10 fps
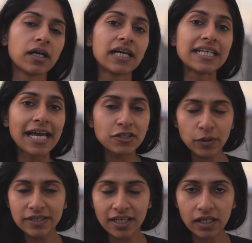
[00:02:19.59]
connect
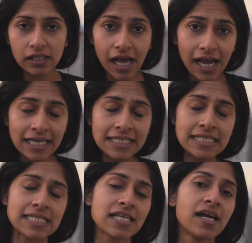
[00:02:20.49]
with their
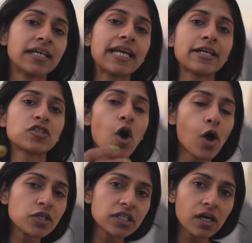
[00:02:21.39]
clients, get
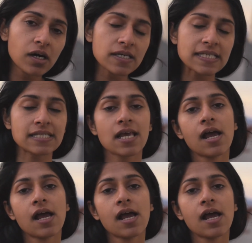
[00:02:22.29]
orders,